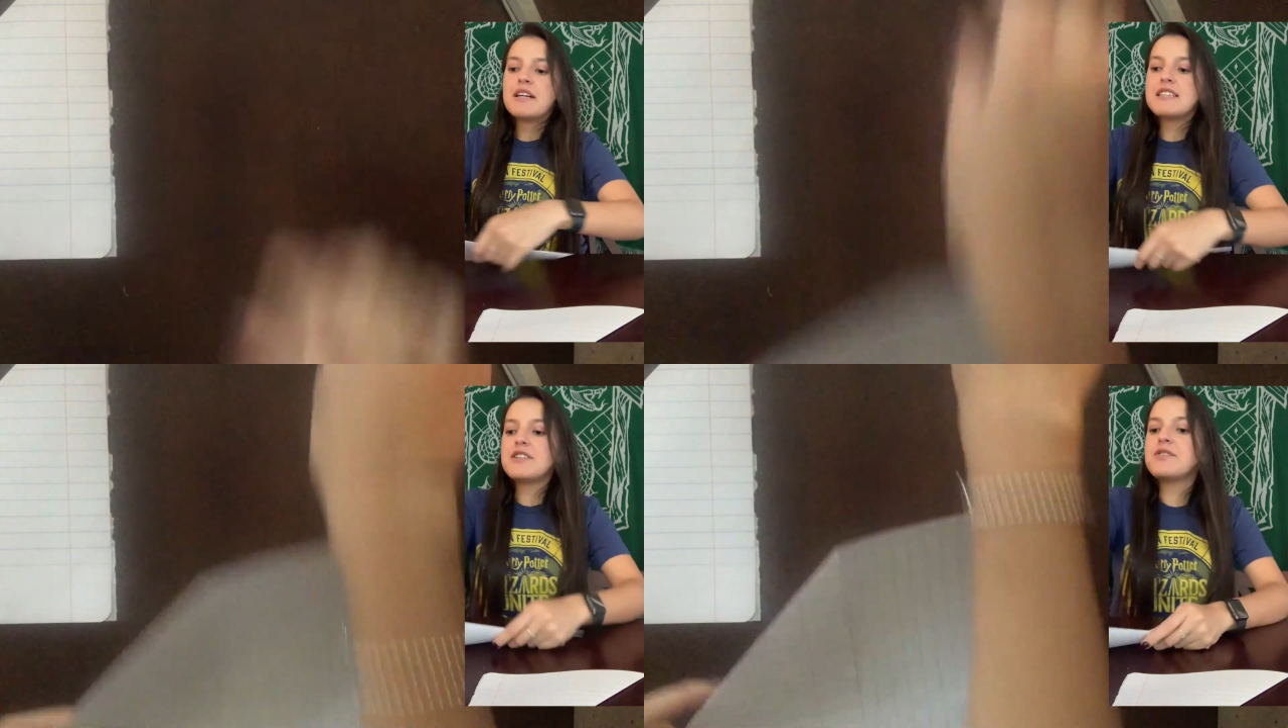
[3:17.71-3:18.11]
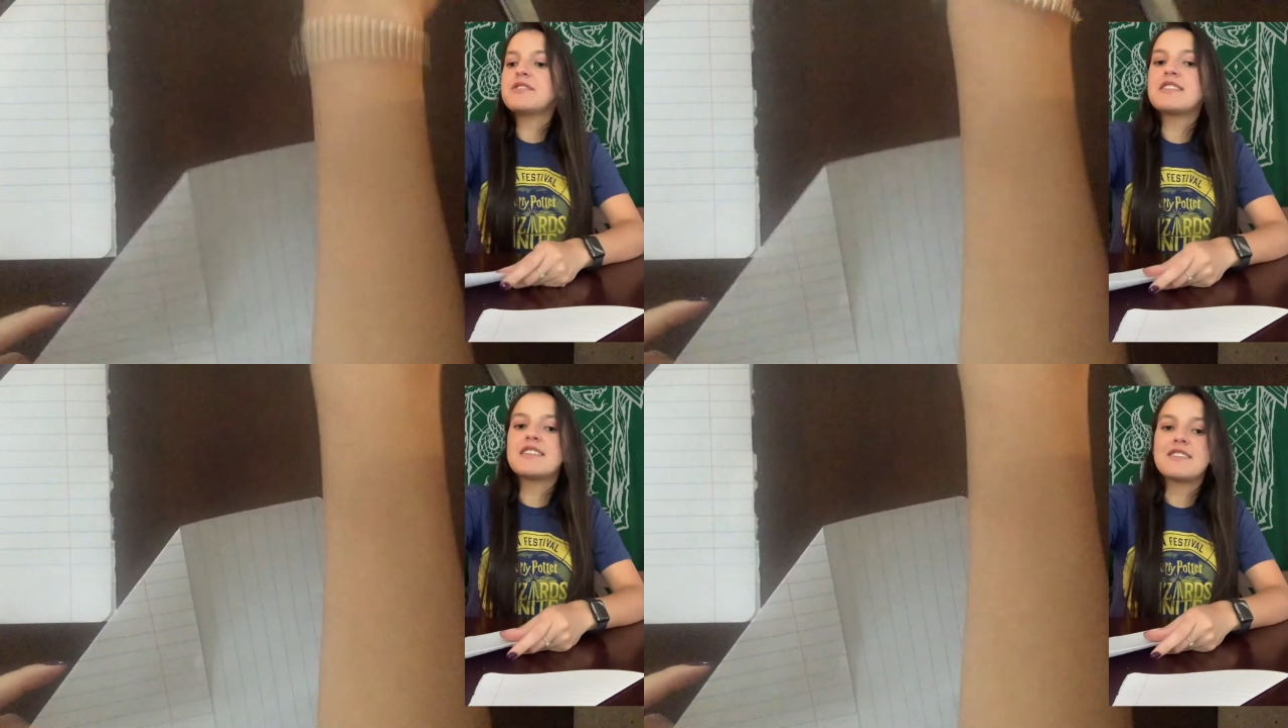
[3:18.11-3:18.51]
guess I'll use
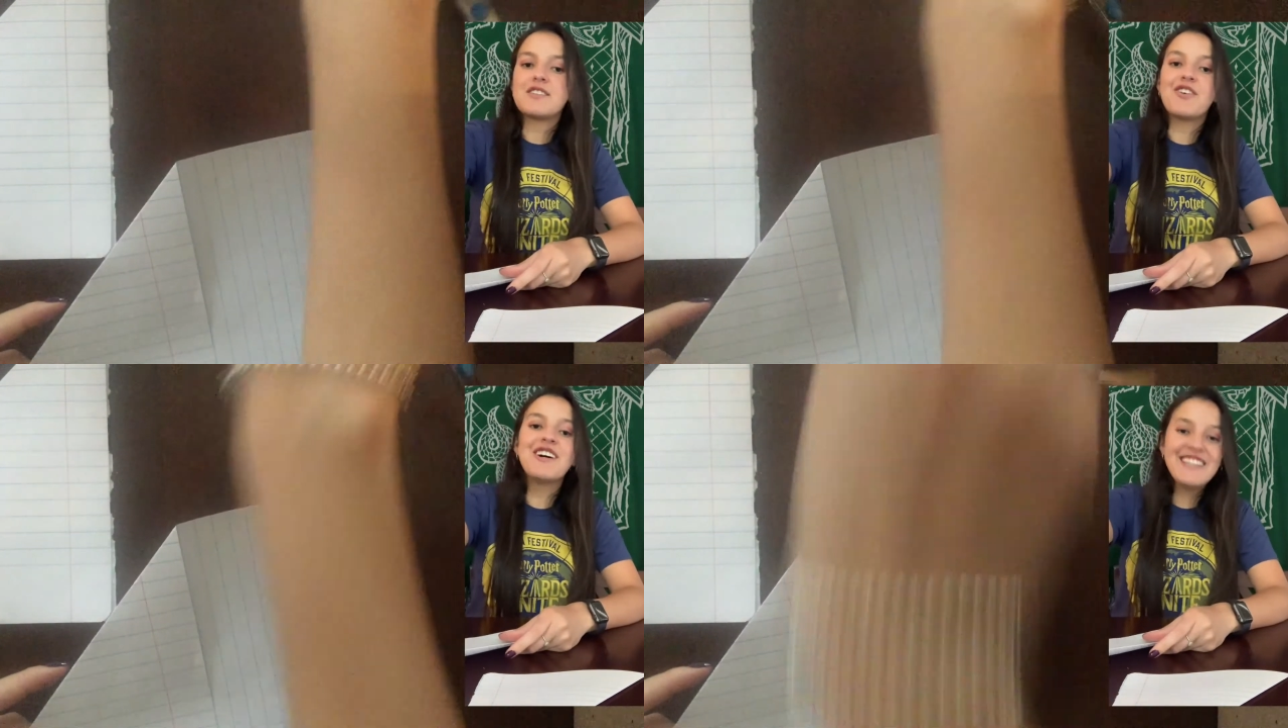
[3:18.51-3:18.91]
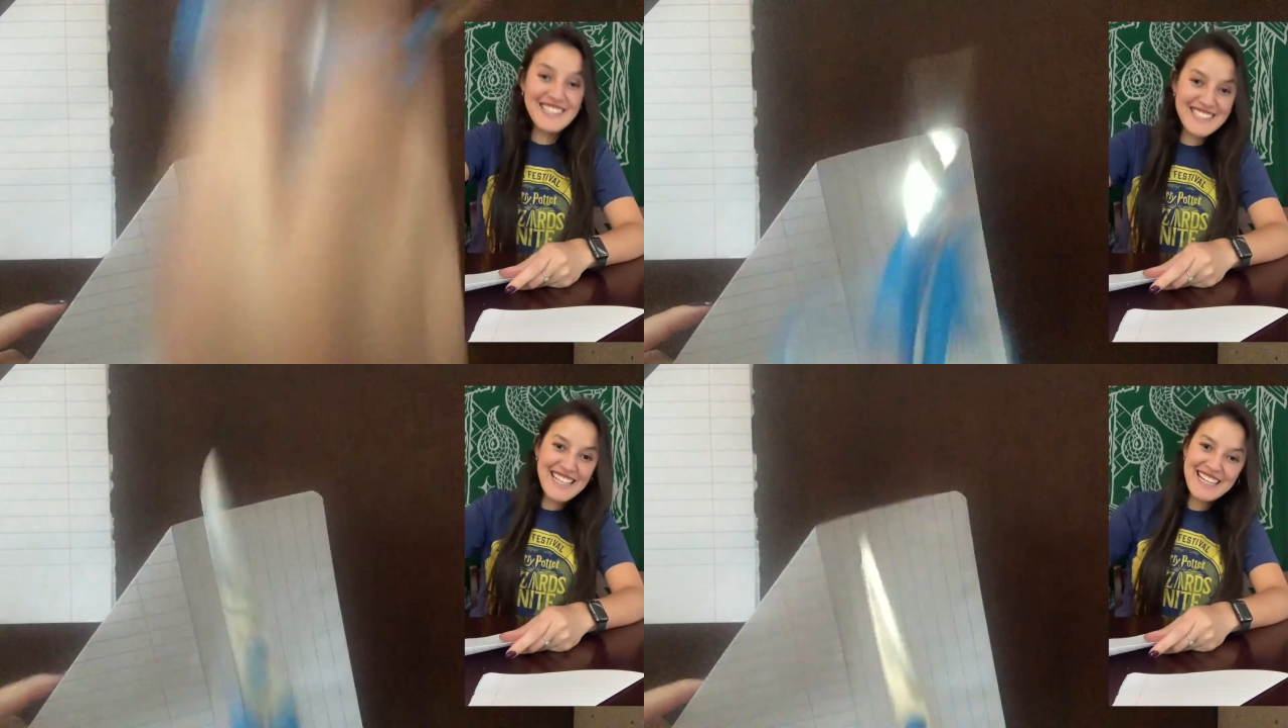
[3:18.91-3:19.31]
the scissors for
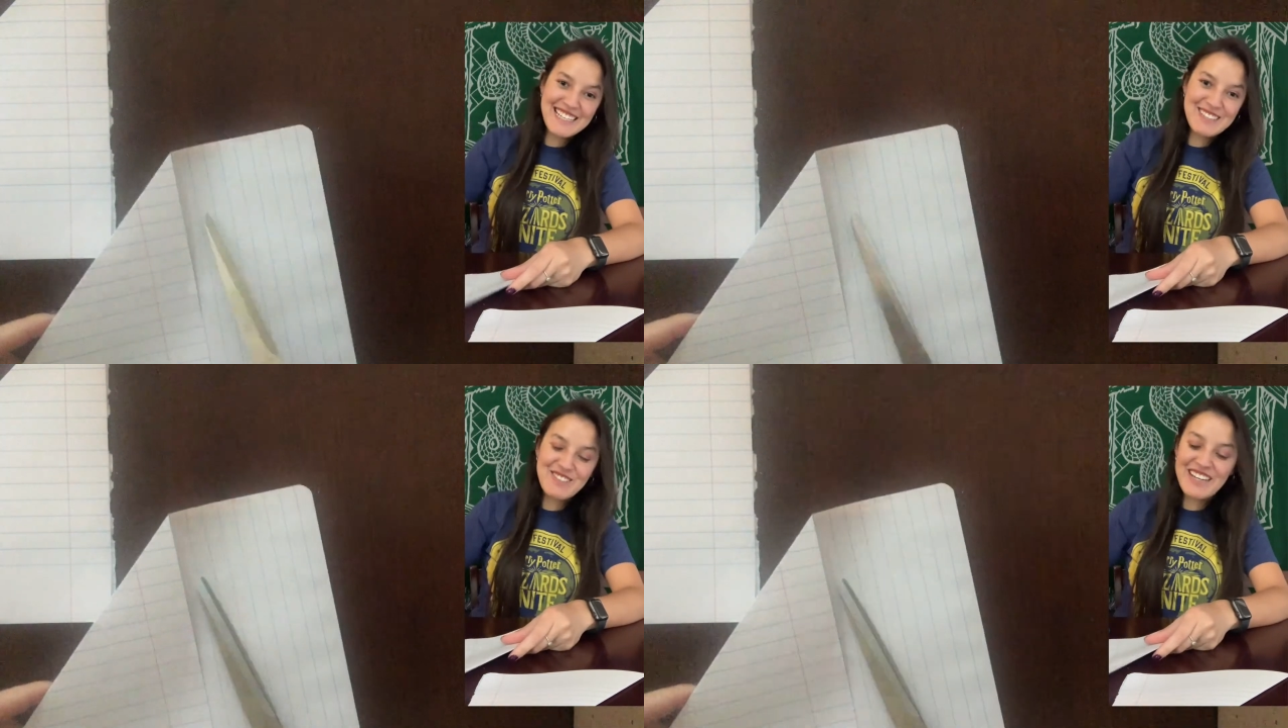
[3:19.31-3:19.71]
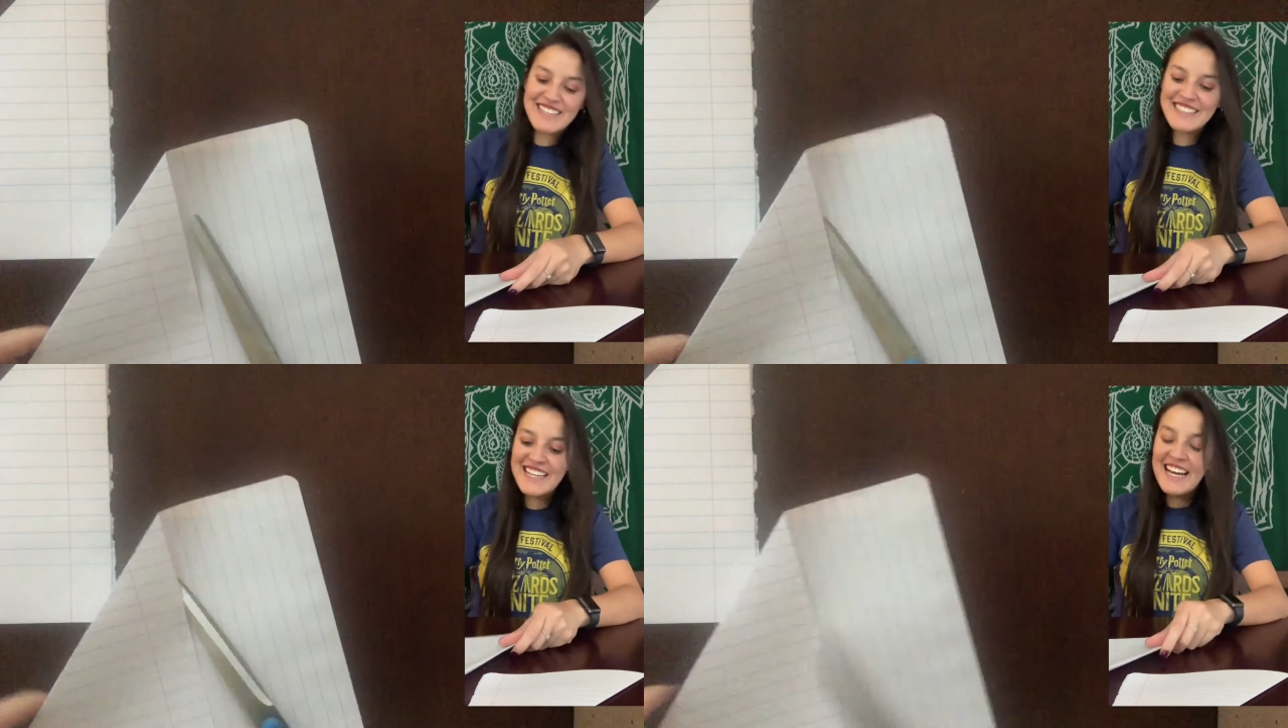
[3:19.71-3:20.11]
the second
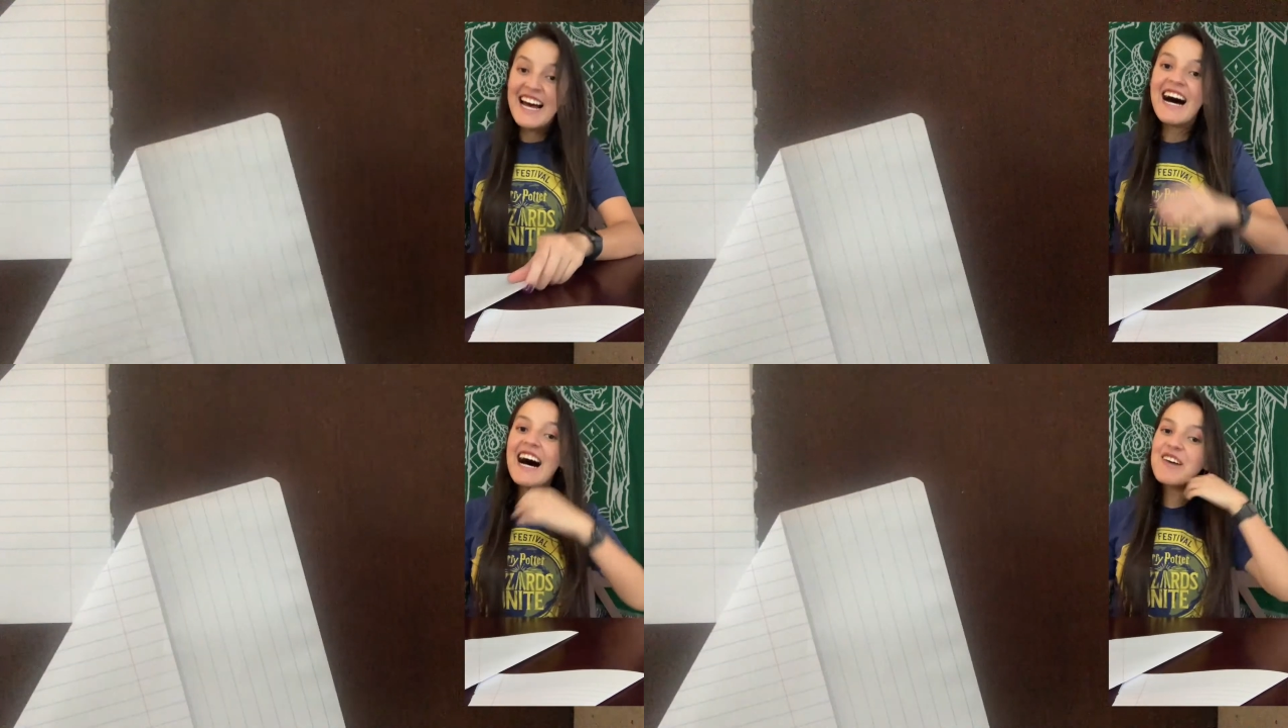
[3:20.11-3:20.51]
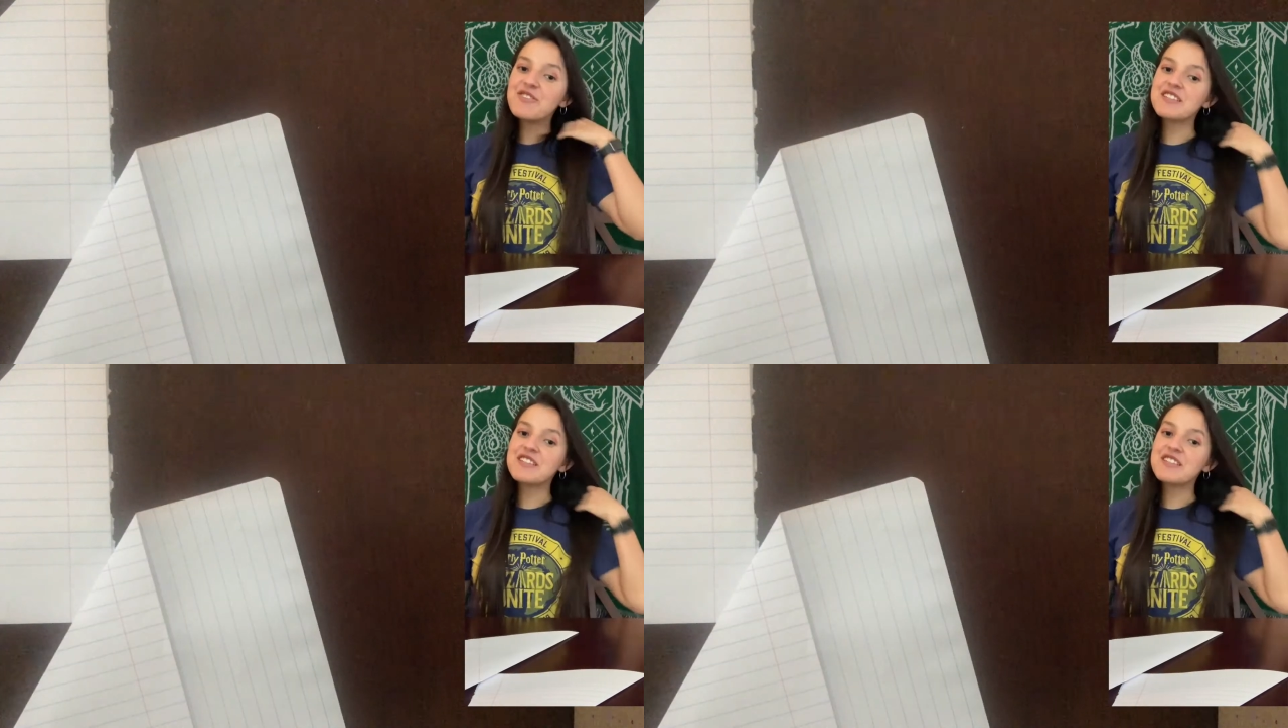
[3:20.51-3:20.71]
one.